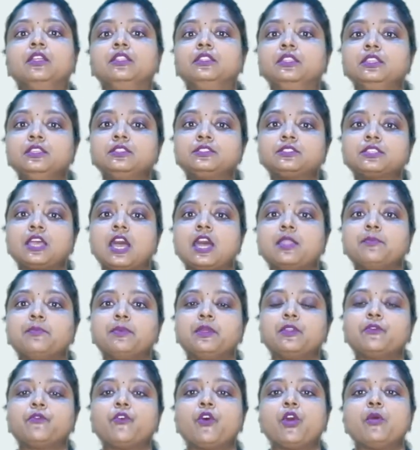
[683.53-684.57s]
the star
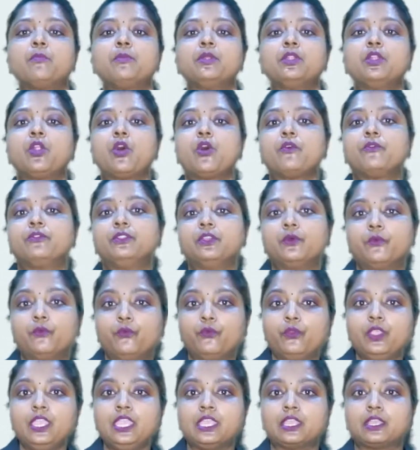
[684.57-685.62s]
performer of the
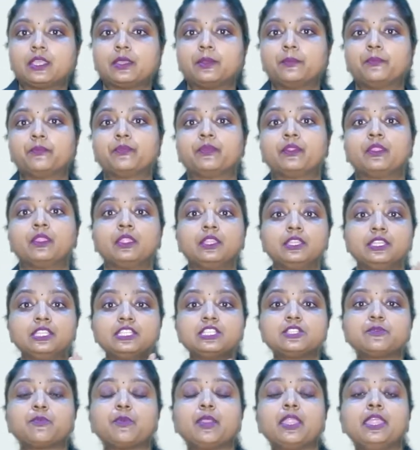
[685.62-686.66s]
week
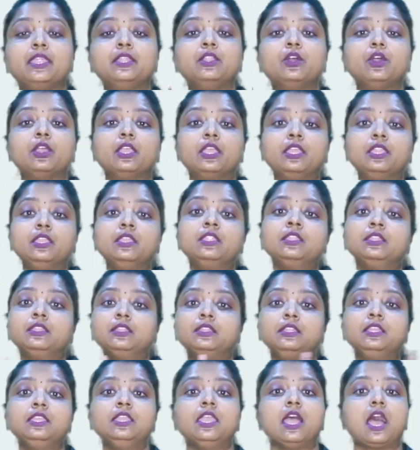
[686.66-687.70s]
displayed
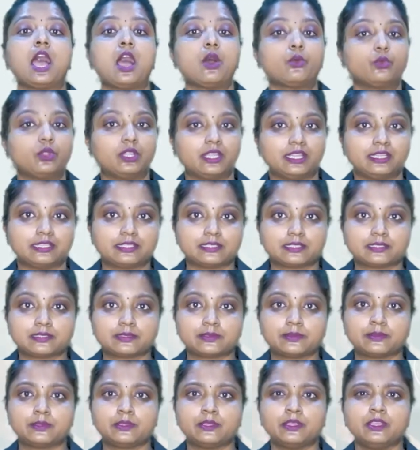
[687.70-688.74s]
in the
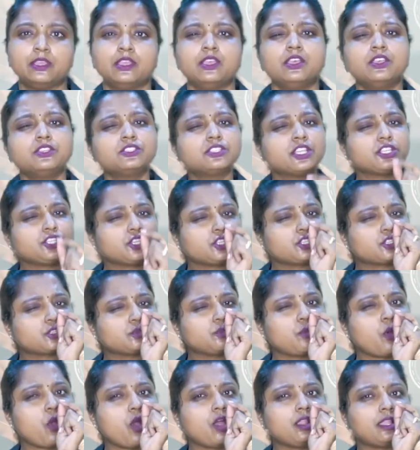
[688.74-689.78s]
outlets. Such a
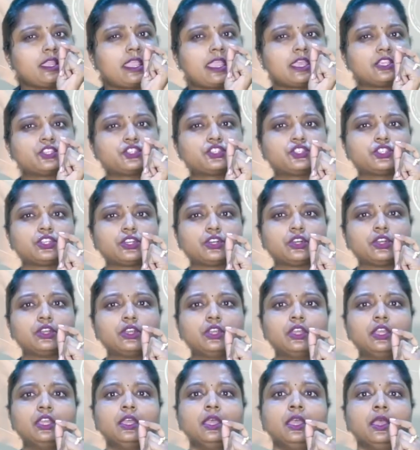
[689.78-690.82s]
small gesture,
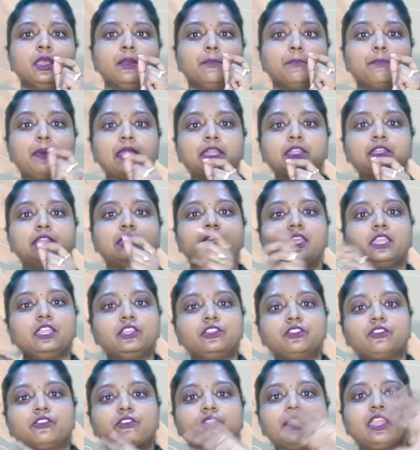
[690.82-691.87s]
but
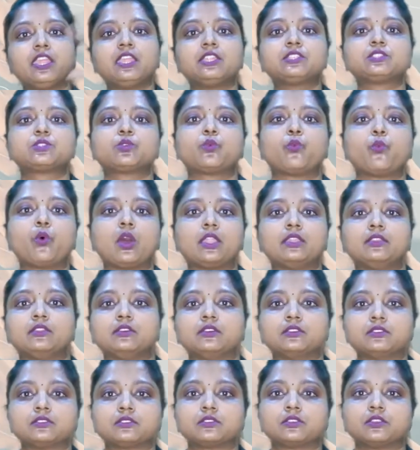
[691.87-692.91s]
it creates
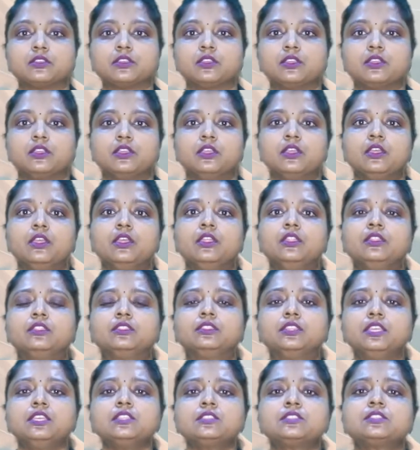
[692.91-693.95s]
wonders.
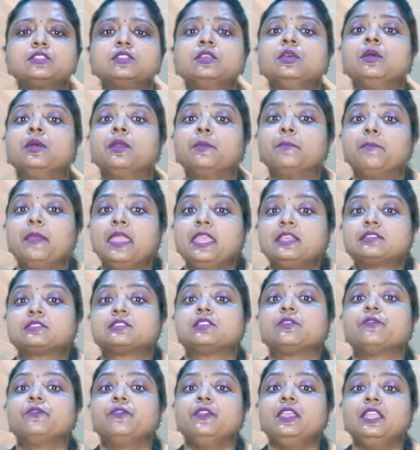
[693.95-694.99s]
This makes
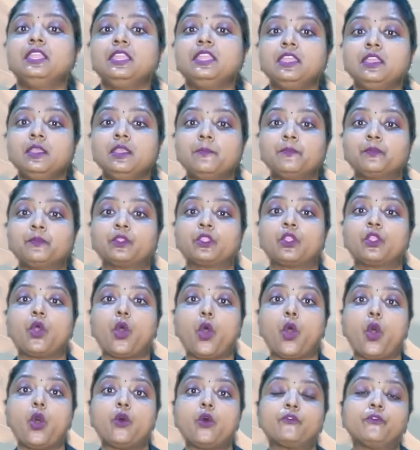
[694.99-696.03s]
the feeling
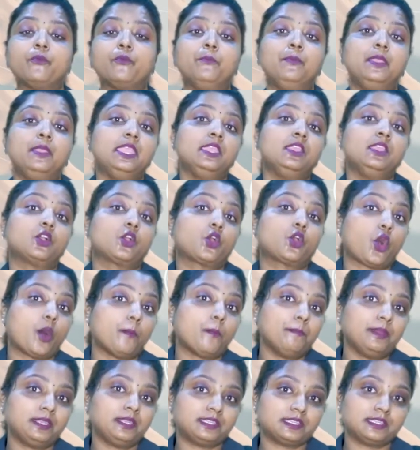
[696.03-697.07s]
of being
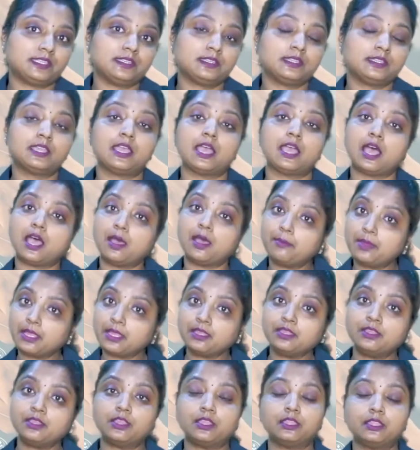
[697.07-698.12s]
competent
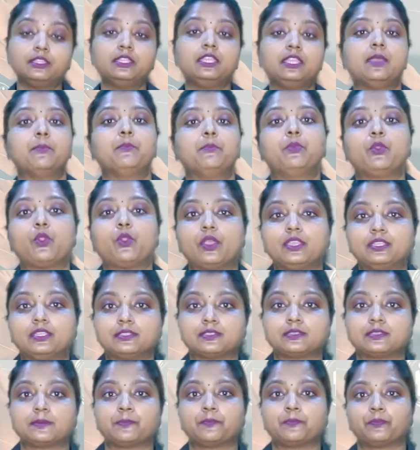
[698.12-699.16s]
among the
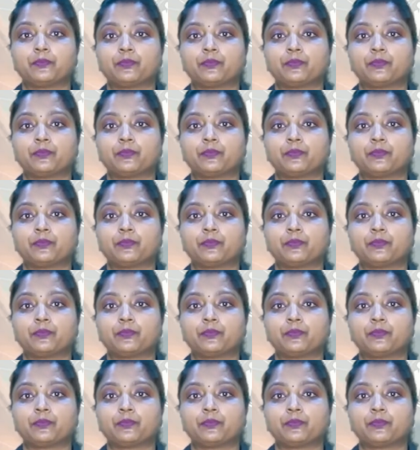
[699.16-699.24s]
employees,